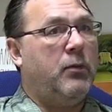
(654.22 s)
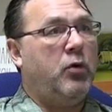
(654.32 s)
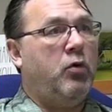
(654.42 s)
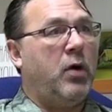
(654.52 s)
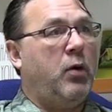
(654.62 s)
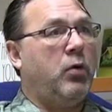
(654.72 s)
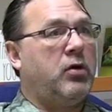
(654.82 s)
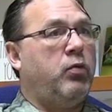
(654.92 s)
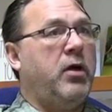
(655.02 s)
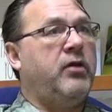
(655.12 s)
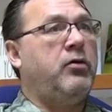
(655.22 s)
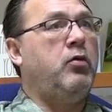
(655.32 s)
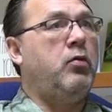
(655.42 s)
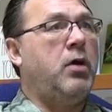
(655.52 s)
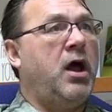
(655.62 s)
who I worked with
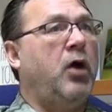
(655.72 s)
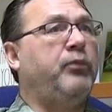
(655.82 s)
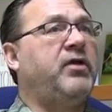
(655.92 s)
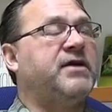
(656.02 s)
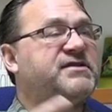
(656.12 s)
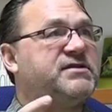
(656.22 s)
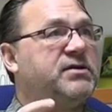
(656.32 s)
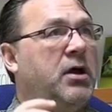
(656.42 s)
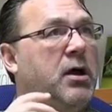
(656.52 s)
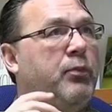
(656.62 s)
who helped us